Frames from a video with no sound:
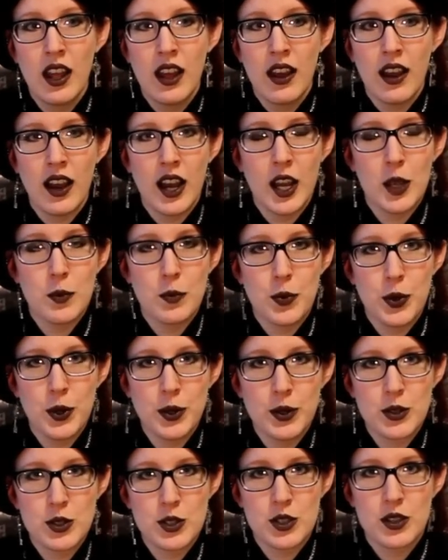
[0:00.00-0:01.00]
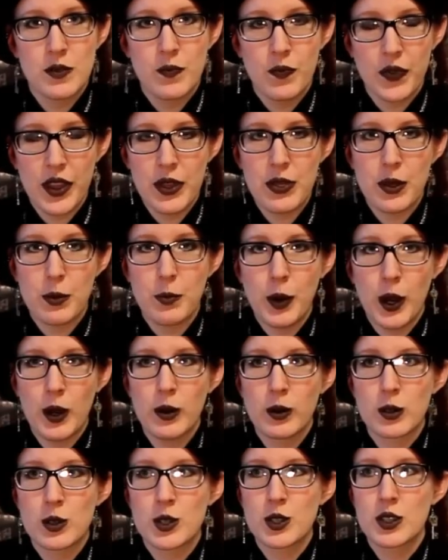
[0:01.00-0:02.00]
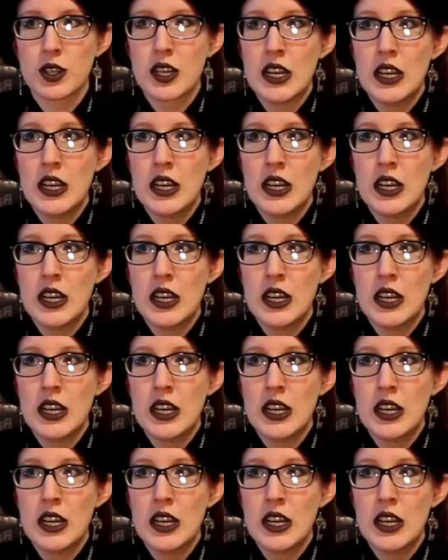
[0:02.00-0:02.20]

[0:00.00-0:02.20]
I put in the post